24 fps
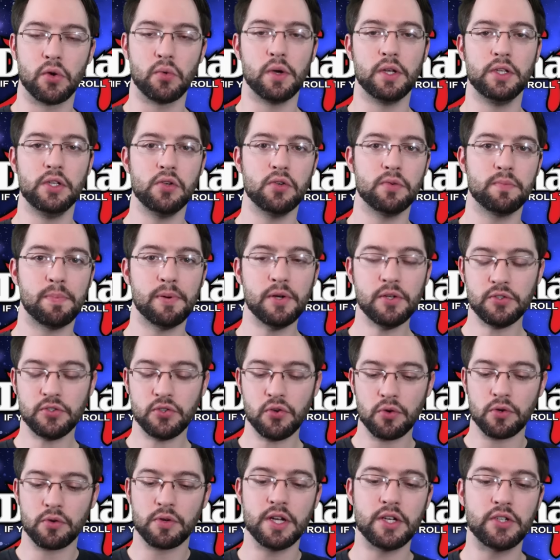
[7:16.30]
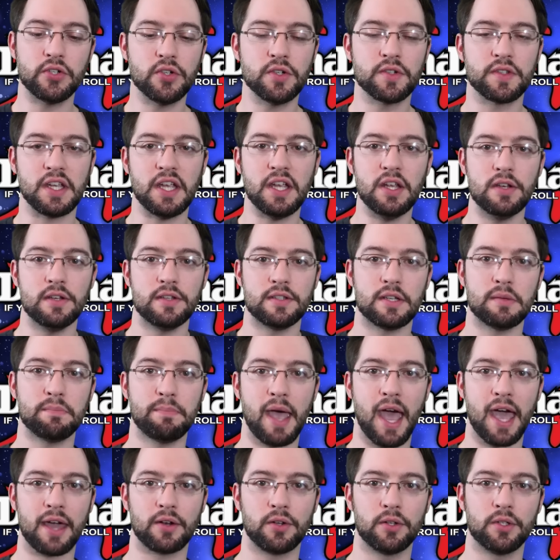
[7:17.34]
so when you put your creatures into
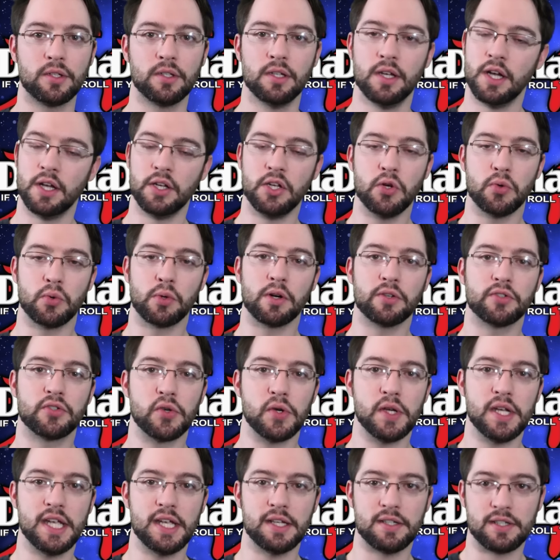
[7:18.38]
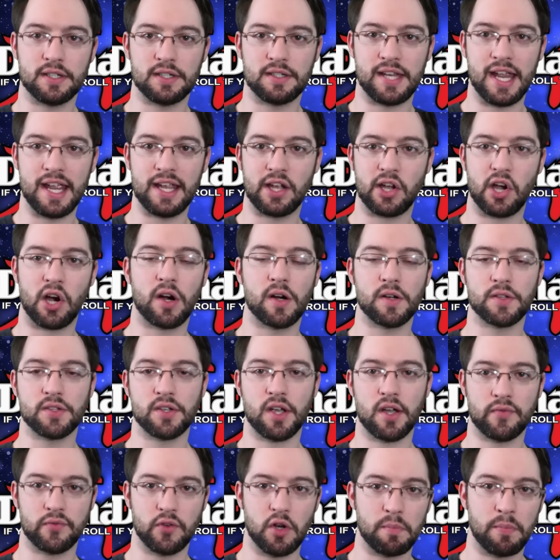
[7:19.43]
battle, you are doing it to take cards
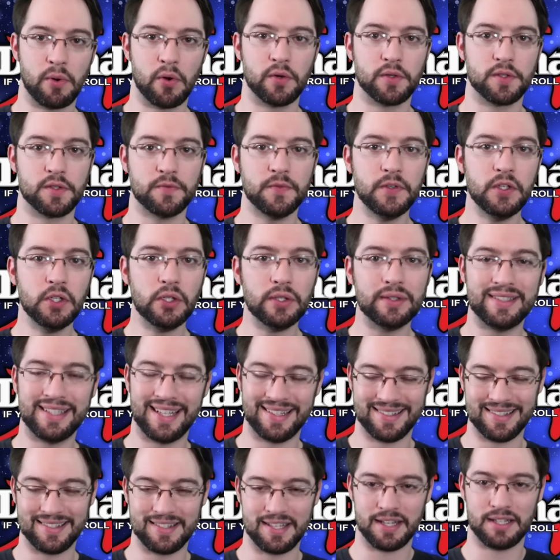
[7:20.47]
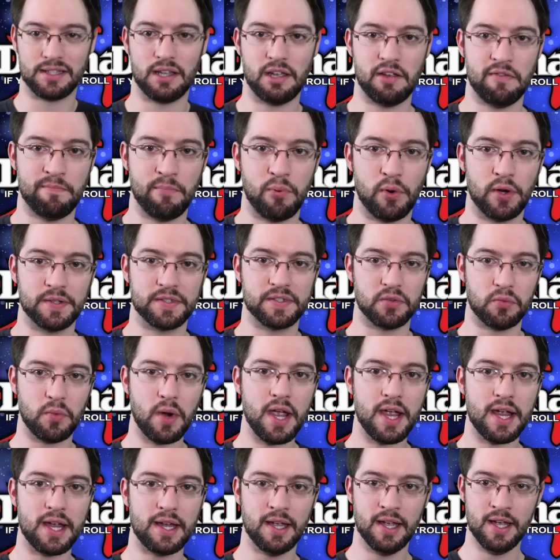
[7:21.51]
off your opponent's field, not to take life points
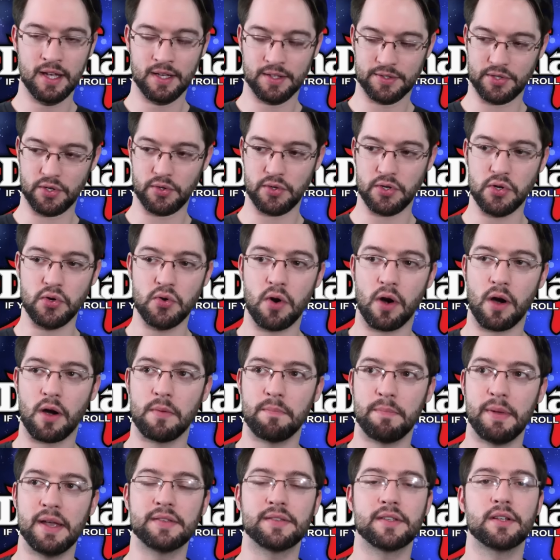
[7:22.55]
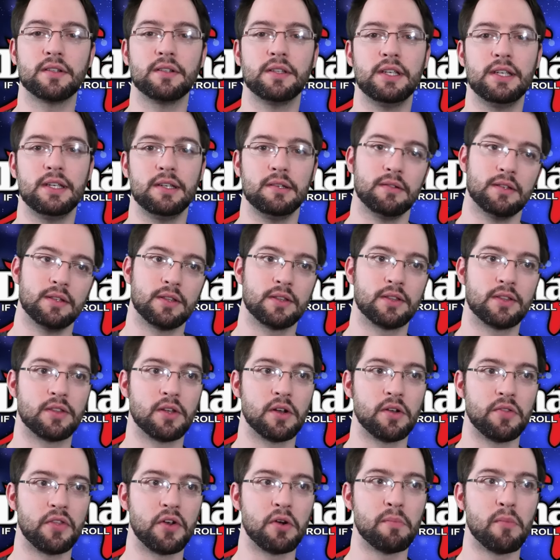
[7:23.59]
away, so you are basically,
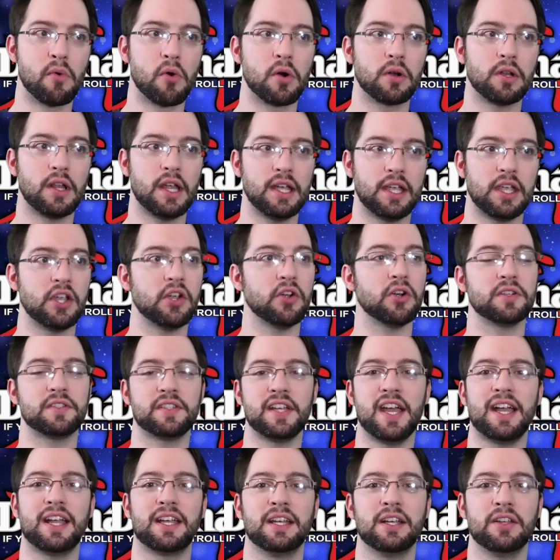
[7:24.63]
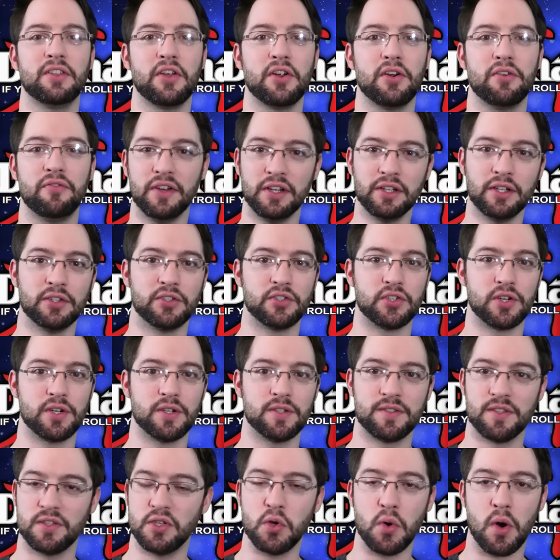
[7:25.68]
they're, they're more like you're attacking their
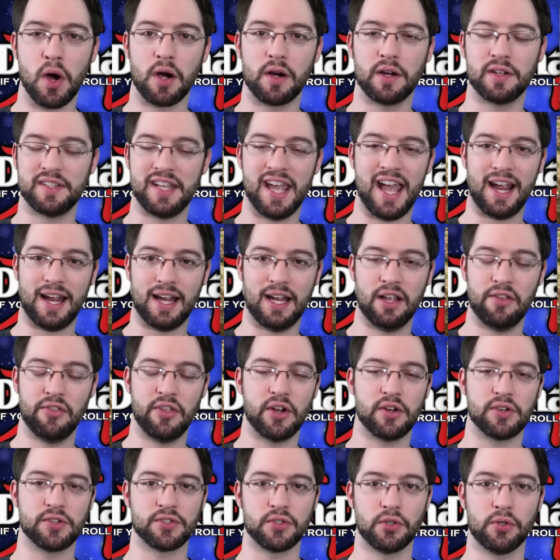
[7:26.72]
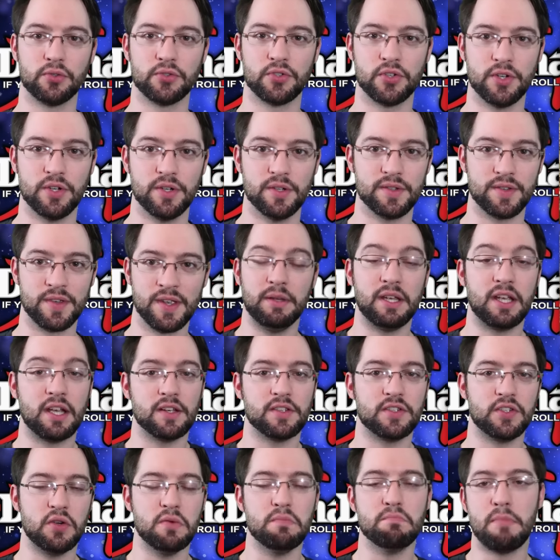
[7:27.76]
villagers than you are attacking their soldiers,
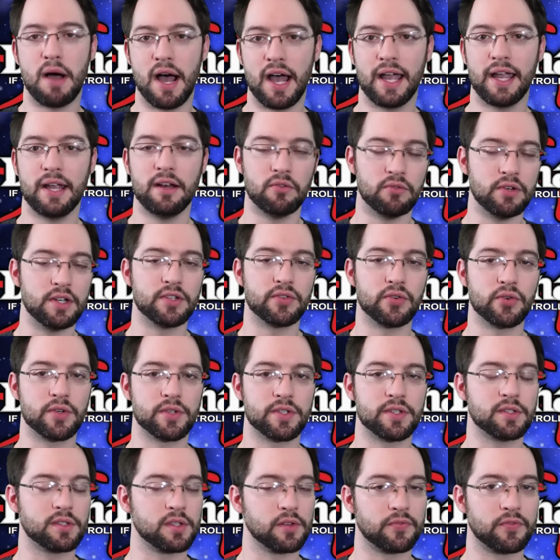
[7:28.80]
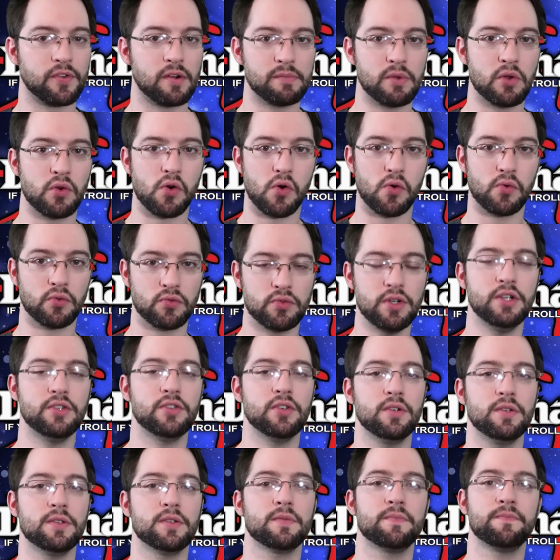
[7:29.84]
because you mine resources from your own
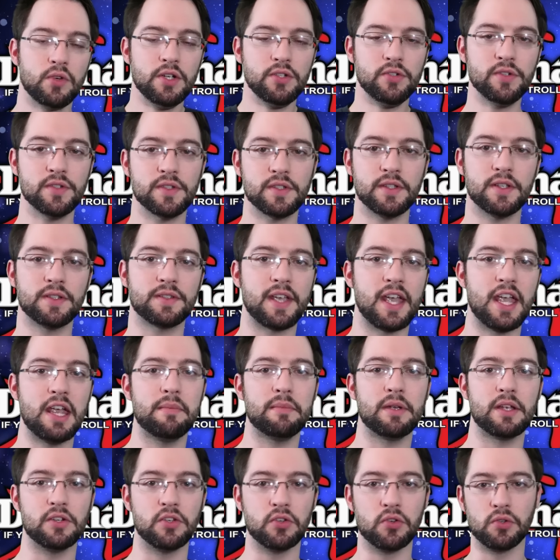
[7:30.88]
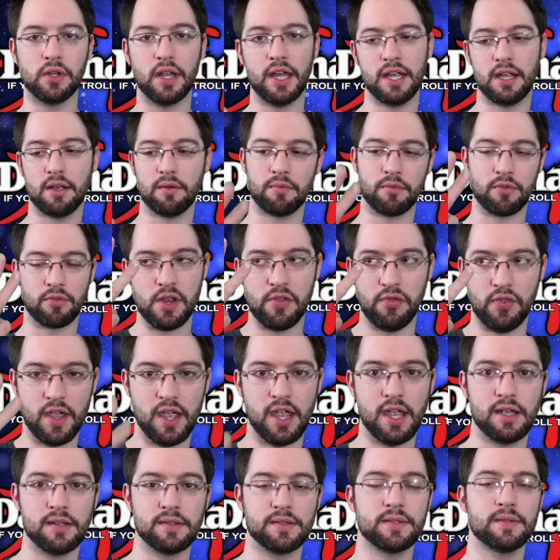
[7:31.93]
creatures. Creatures in this game can do like three
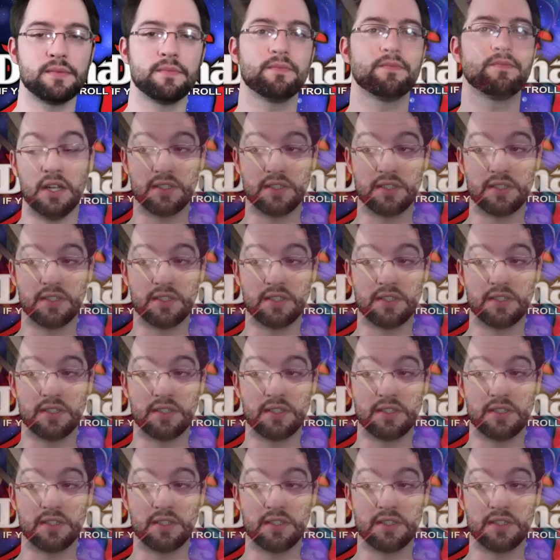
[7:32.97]
things.